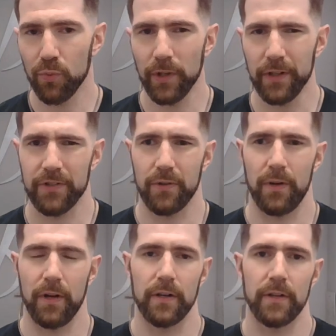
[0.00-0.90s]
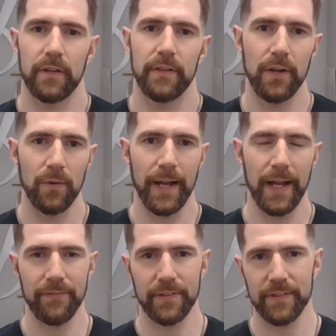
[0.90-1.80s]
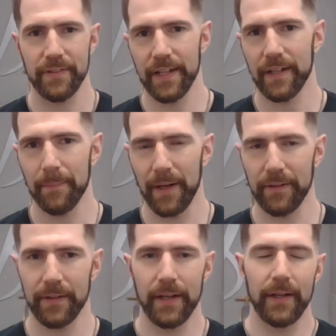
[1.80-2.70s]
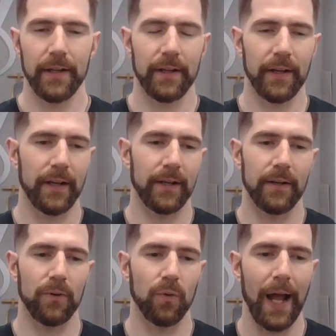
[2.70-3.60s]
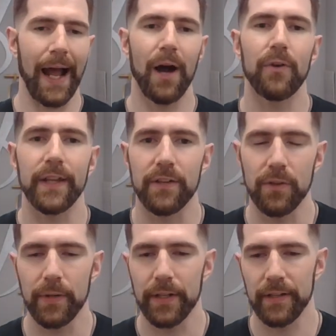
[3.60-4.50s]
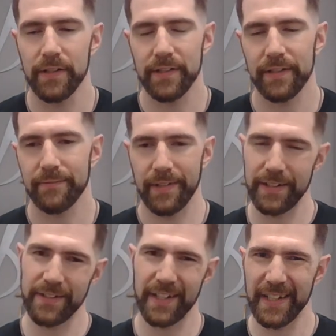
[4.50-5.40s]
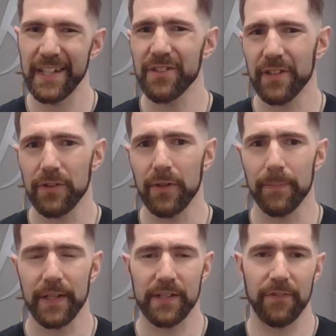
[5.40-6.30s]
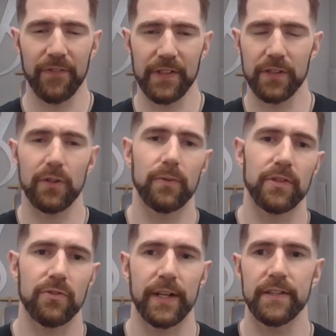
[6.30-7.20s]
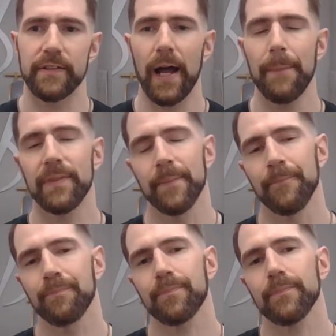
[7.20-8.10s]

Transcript: work so hard. They don't have to think about how they do it. They just can easily do it because the physical restraints stop them.